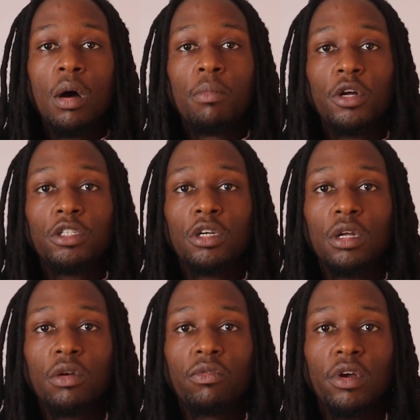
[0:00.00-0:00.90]
But you're
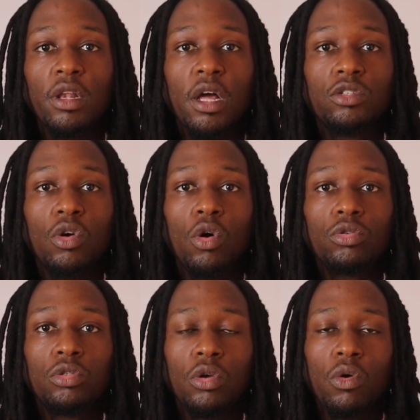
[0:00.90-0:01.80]
going to realize
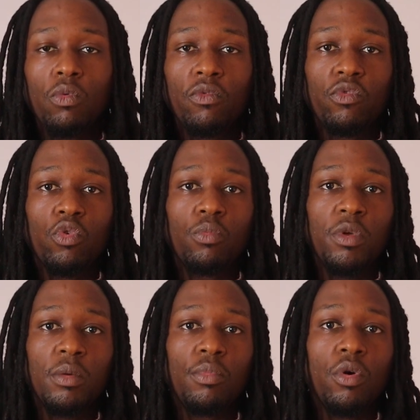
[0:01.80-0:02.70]
also with you
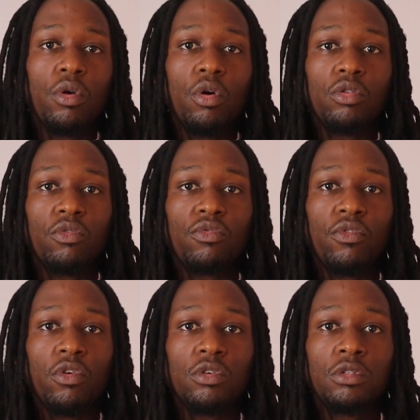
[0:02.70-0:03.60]
being born on the
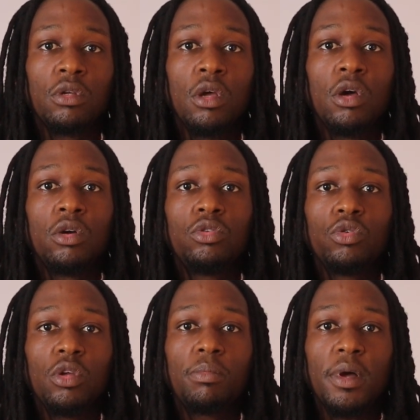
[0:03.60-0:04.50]
1st, do
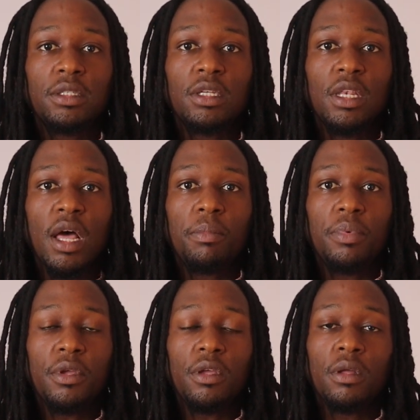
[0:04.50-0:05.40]
your best to not
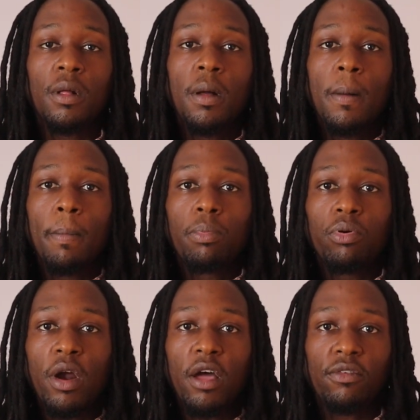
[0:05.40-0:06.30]
be
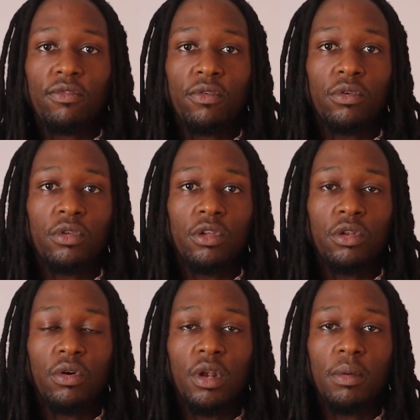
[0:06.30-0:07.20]
prideful. You
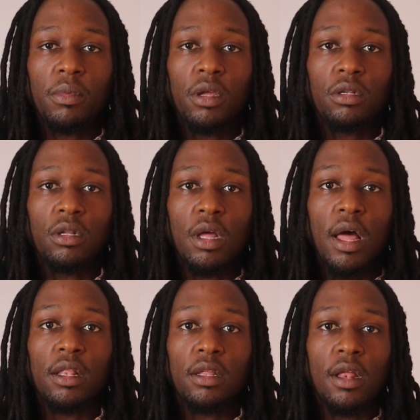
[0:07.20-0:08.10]
know what I mean?
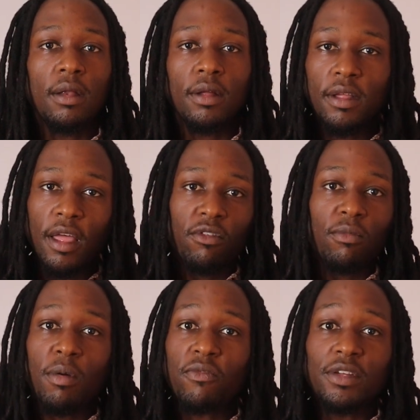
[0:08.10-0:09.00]
I can't even
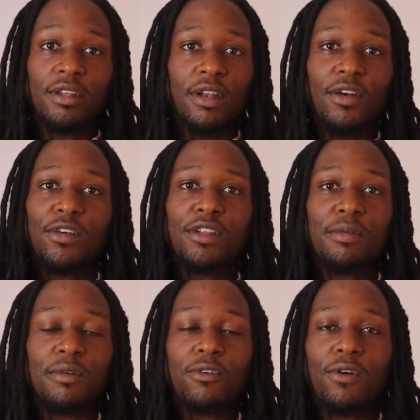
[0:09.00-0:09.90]
remember if I said that earlier
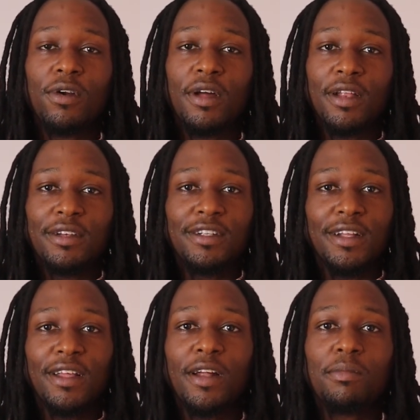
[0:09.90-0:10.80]
in the recording. I got to
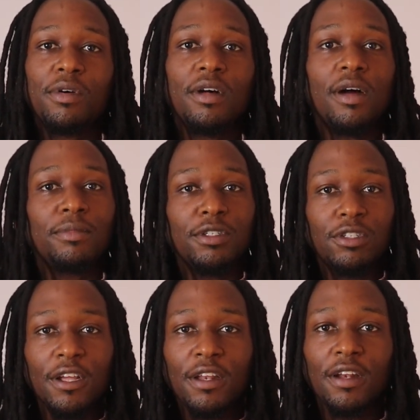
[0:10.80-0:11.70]
check that out. But I'm just
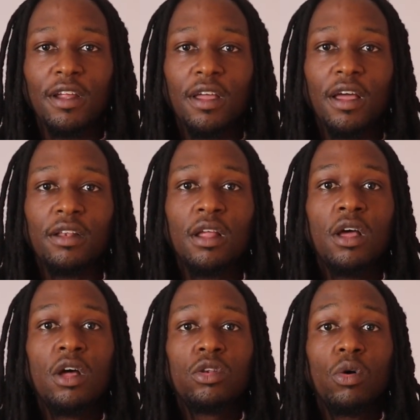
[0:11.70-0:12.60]
saying it again.
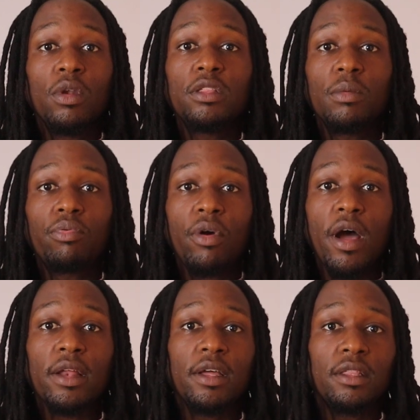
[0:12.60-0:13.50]
Don't let the
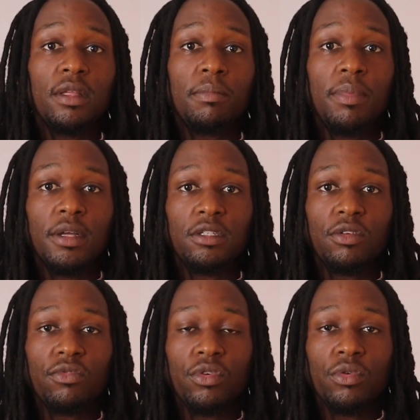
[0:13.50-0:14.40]
pride get the best
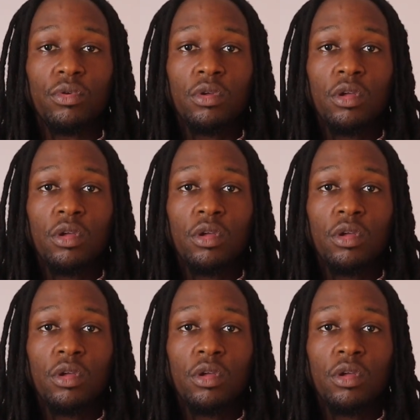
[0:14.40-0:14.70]
of you.